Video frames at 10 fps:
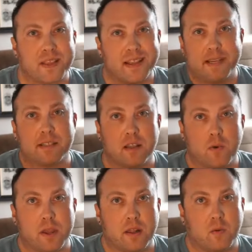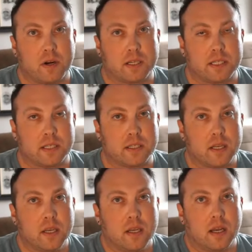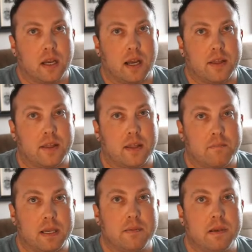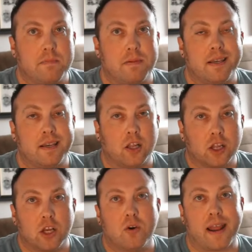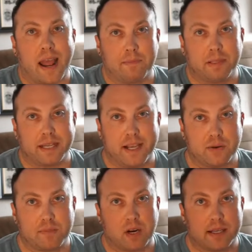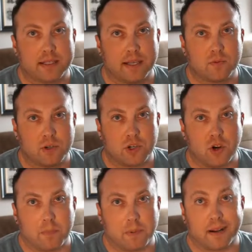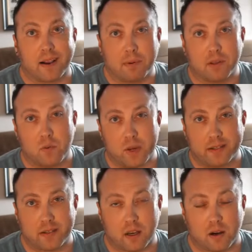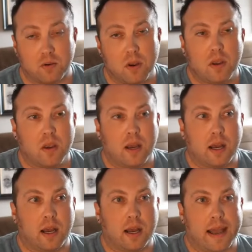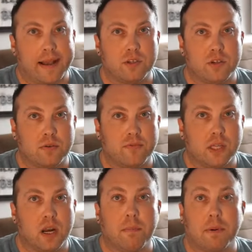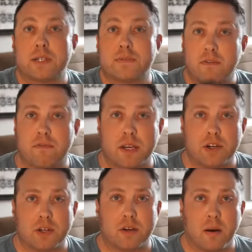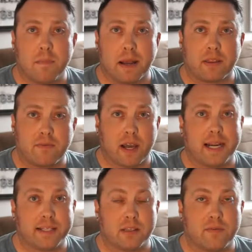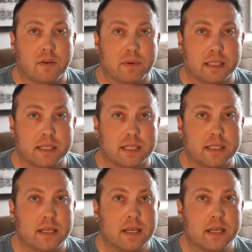Basically, the way that it works is the PPP loan application process, which opened a couple of weeks ago, has you fill out a bunch of information about the finances of your business